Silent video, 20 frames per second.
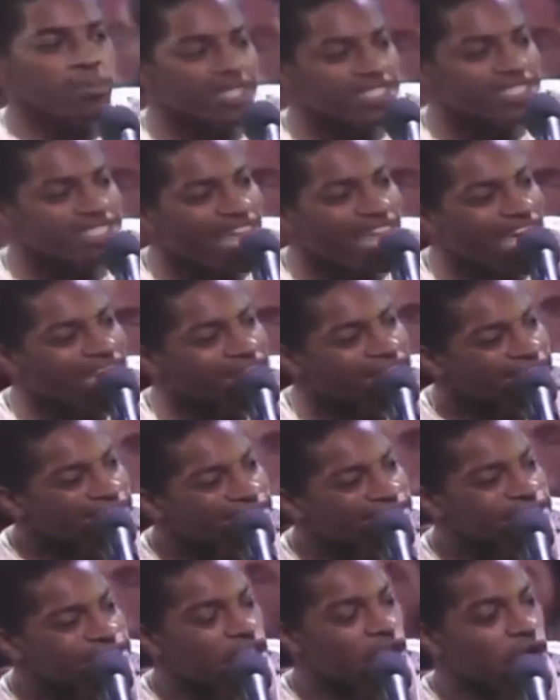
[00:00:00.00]
words,
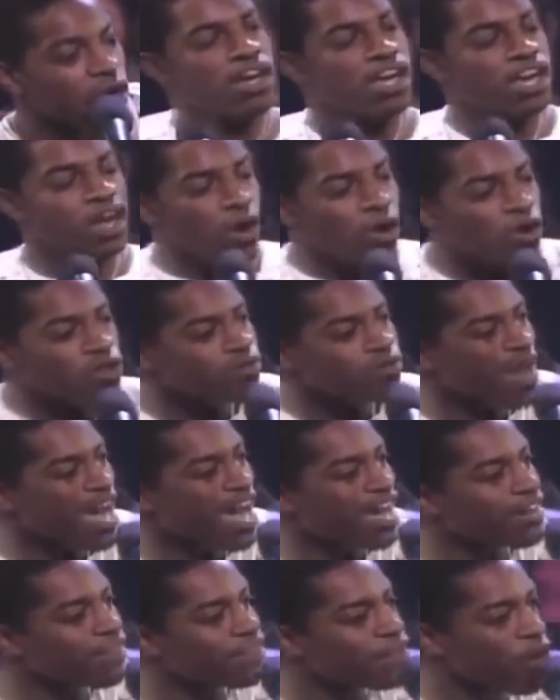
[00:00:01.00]
it came from the
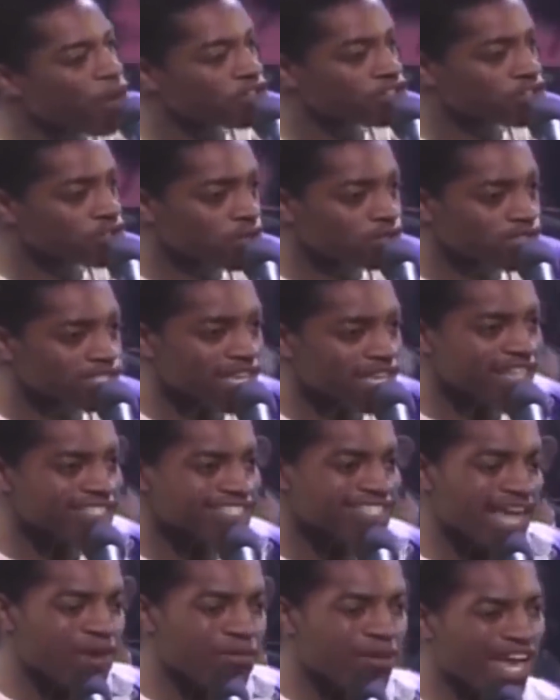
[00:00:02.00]
heart it came
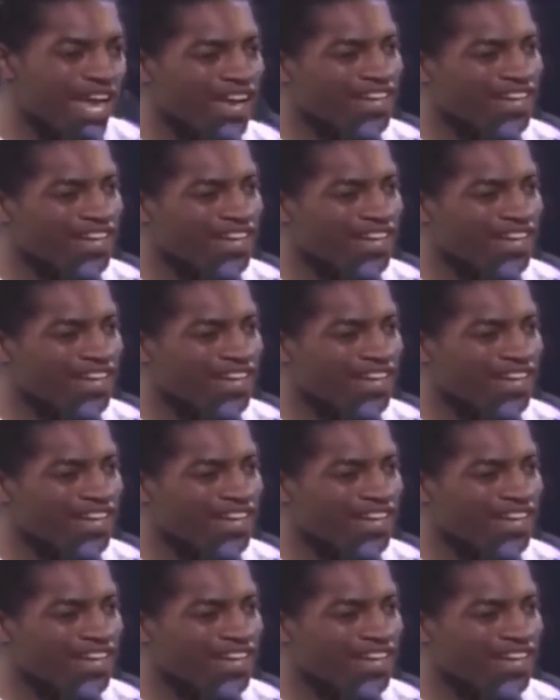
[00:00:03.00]
from the